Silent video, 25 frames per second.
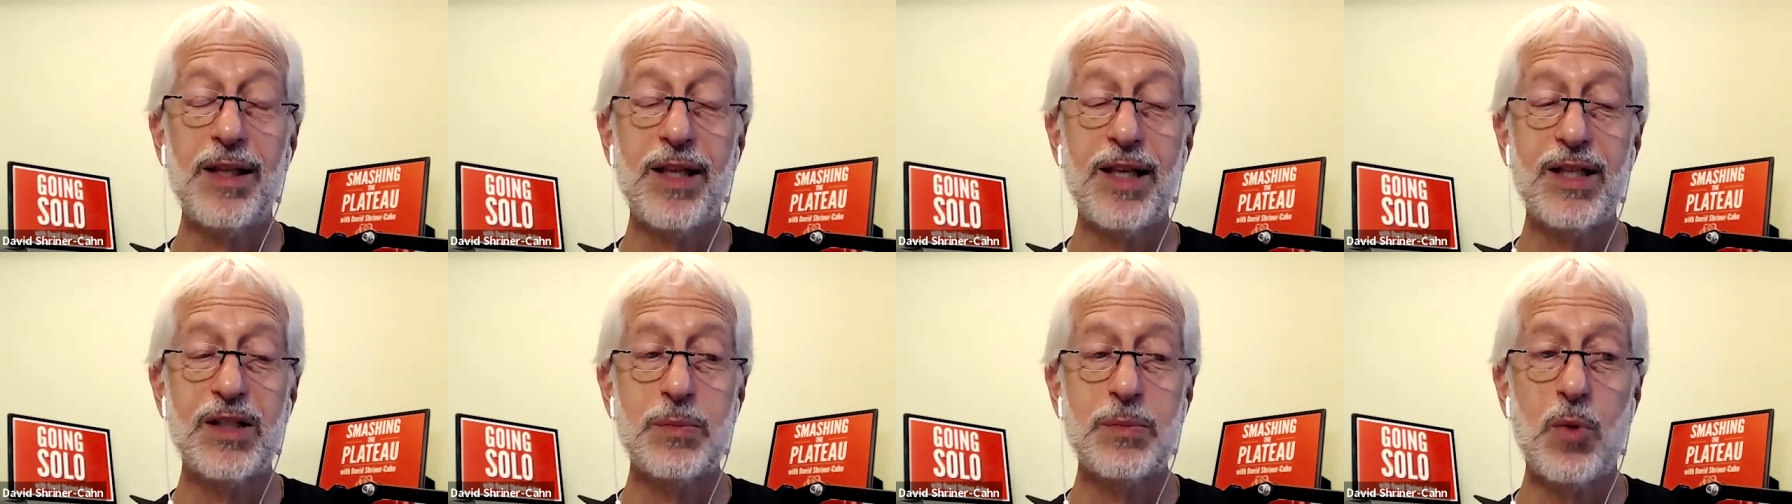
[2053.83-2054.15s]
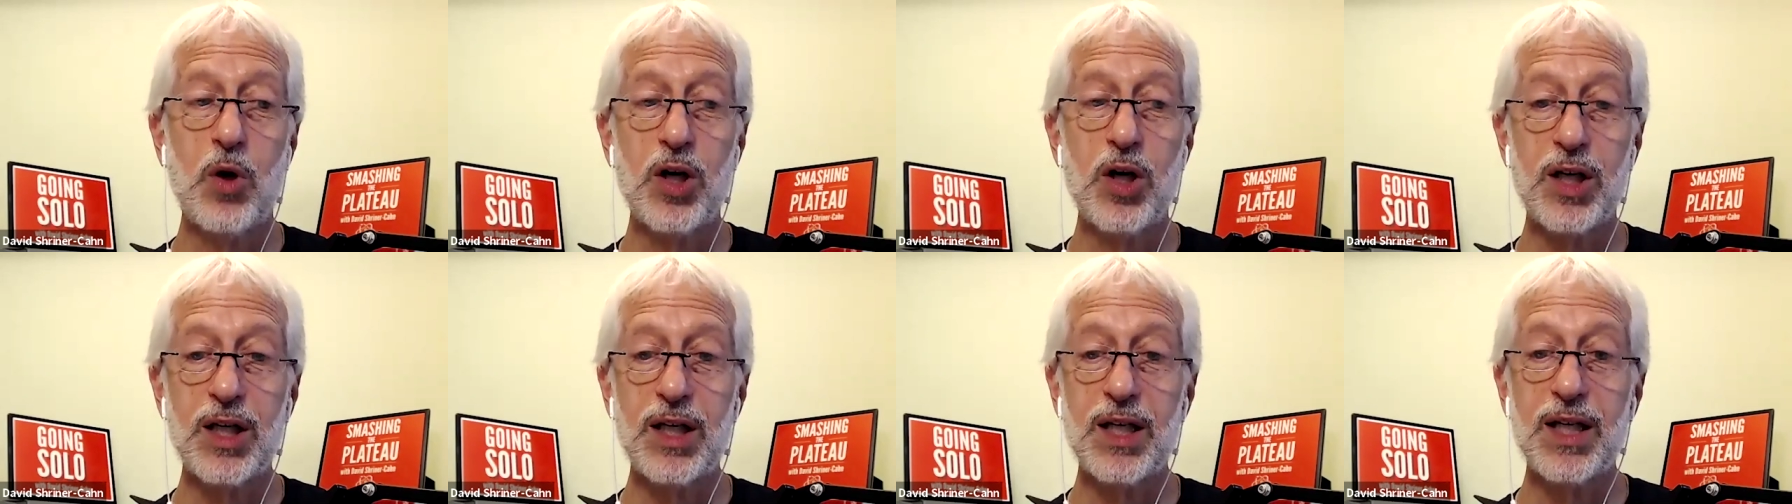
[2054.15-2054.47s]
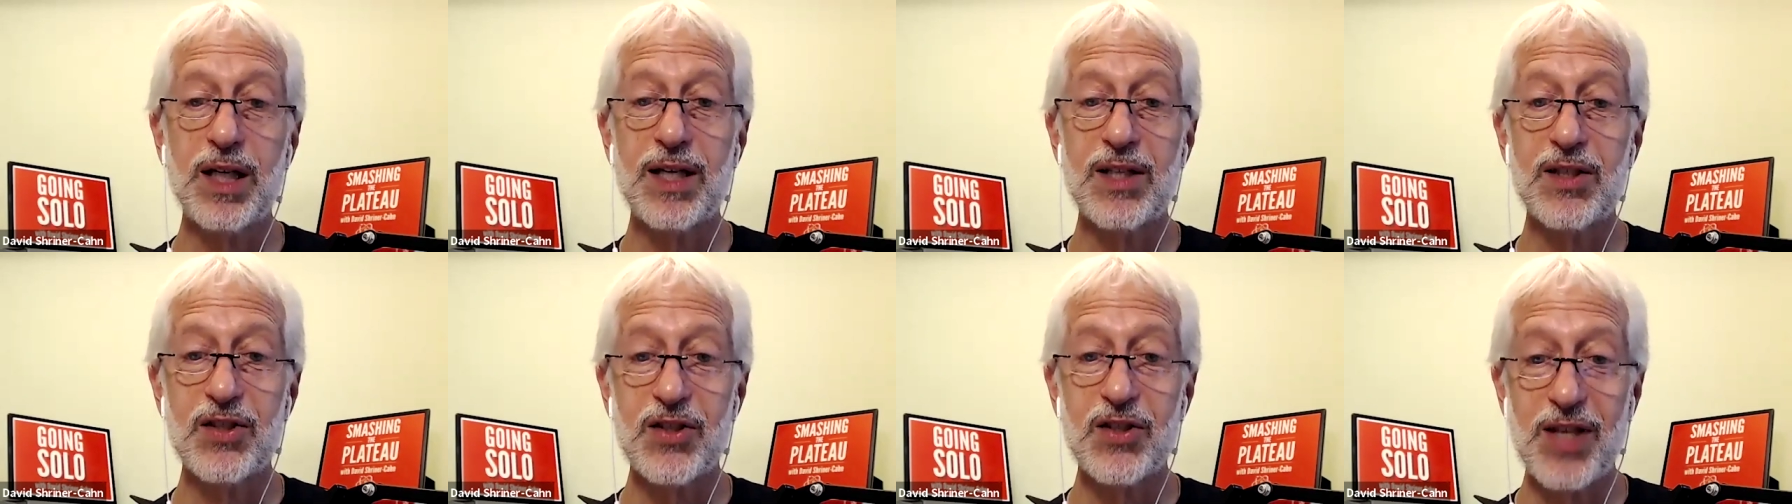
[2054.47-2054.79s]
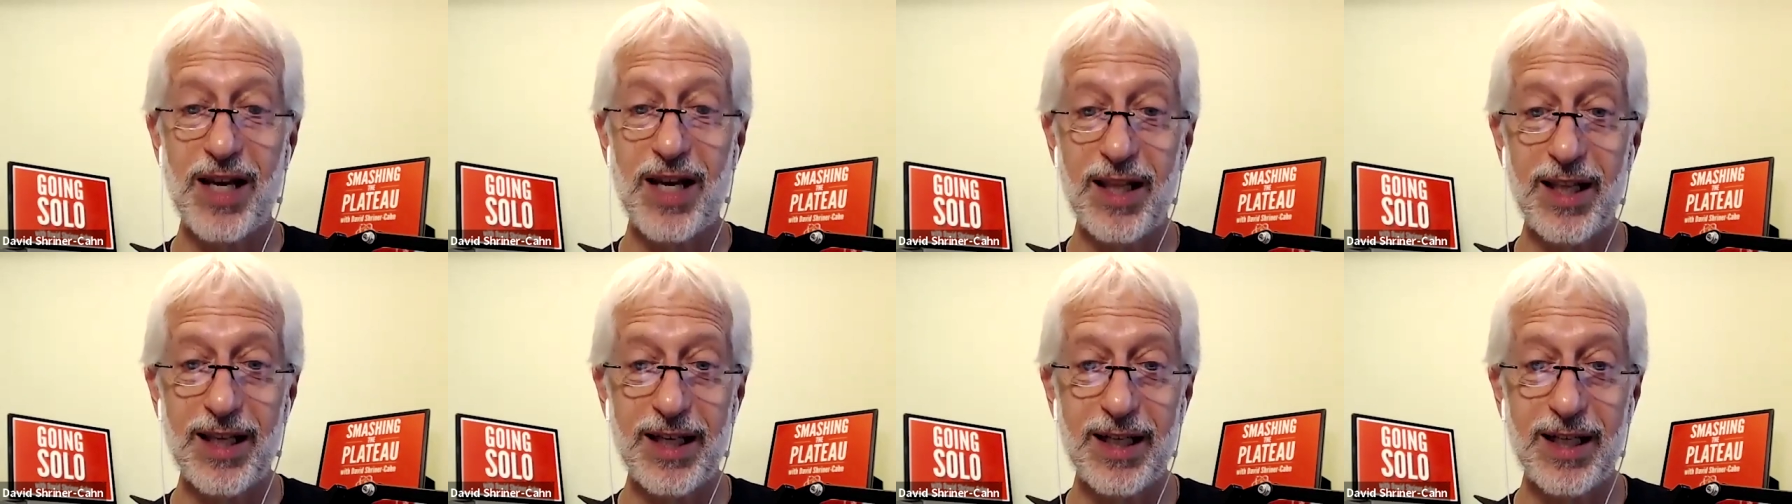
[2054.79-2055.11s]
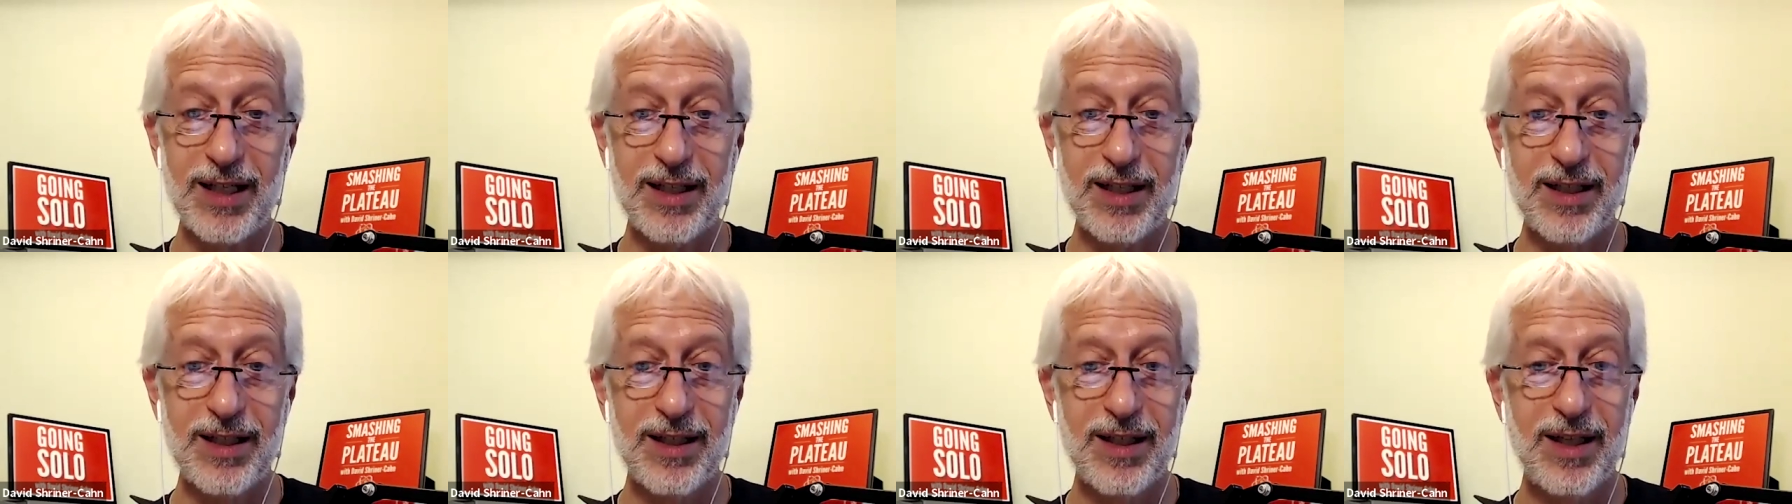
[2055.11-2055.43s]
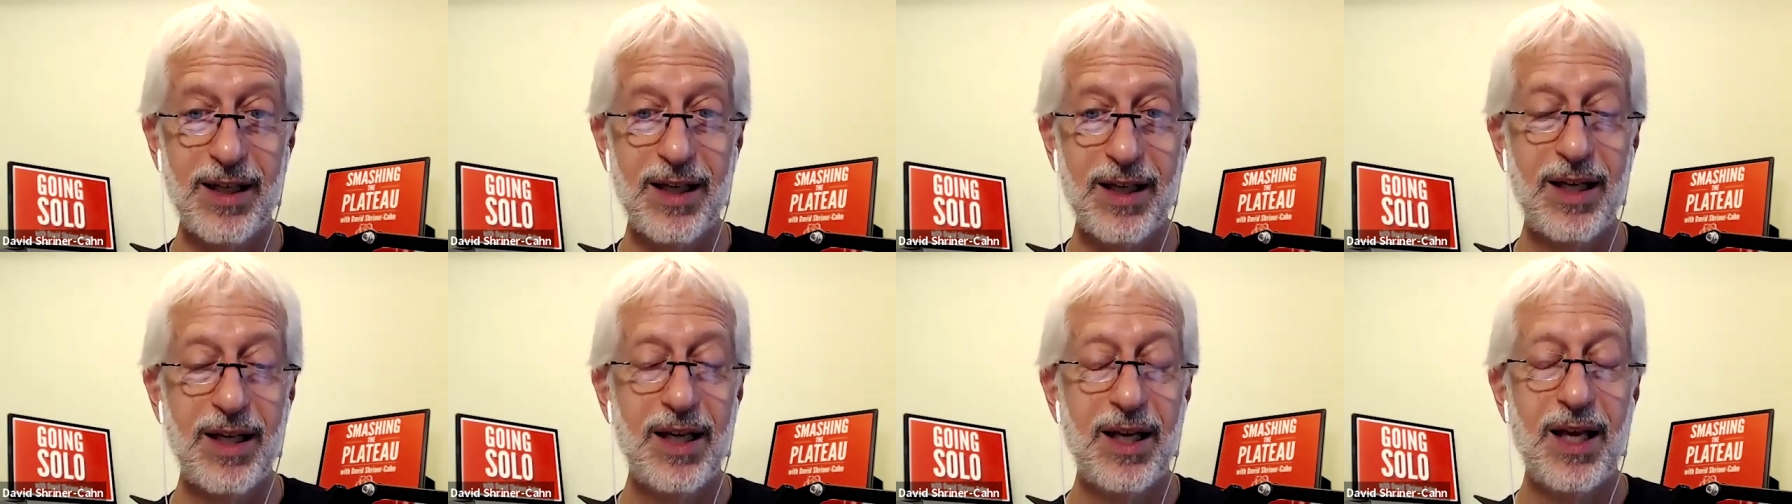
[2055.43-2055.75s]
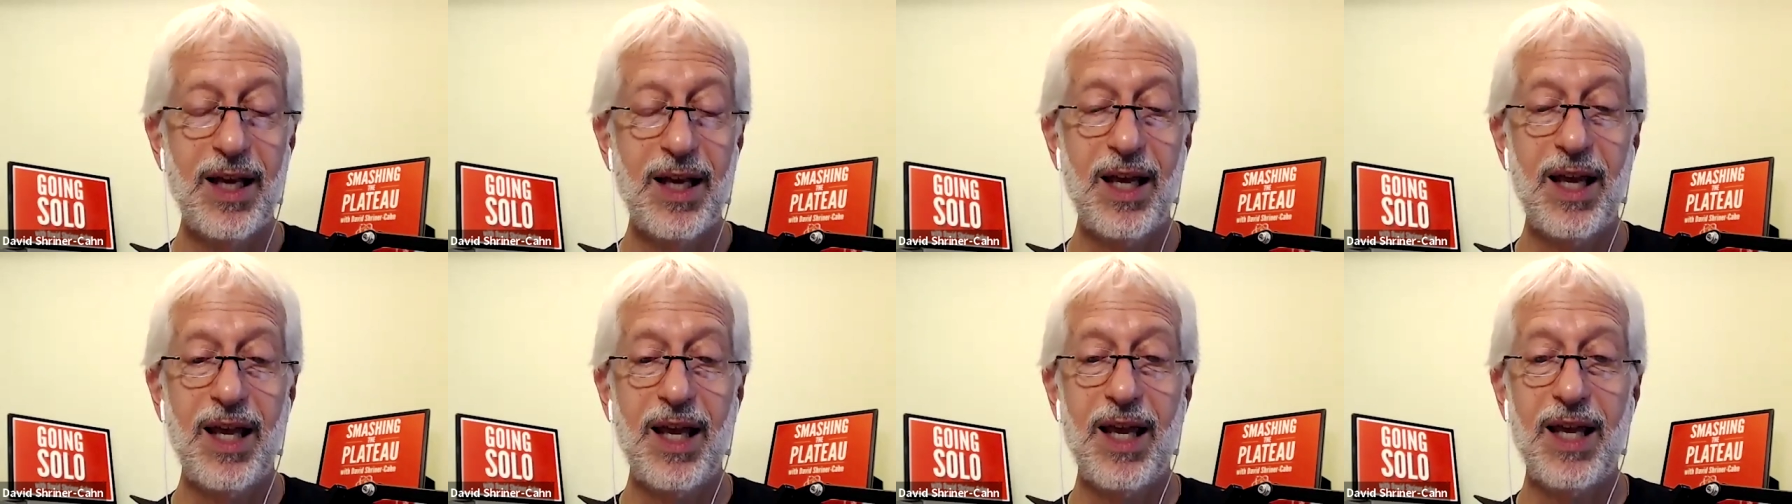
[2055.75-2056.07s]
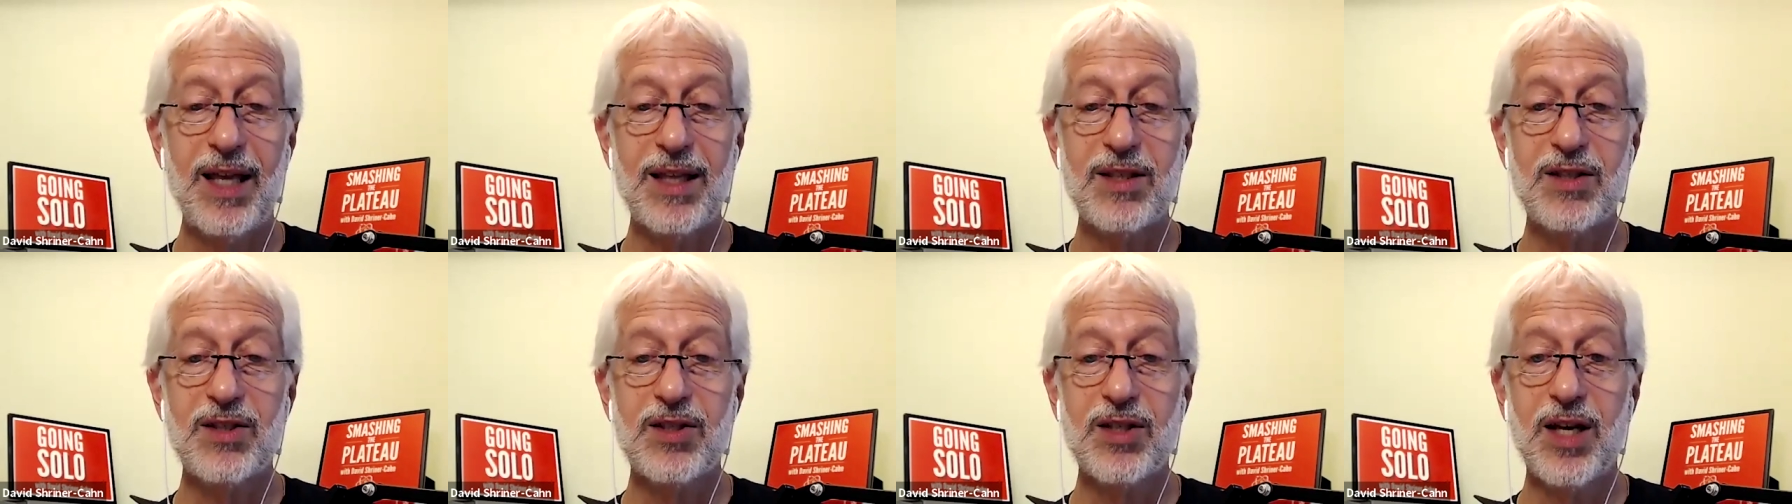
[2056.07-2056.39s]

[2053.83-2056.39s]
less marketing and selling. It's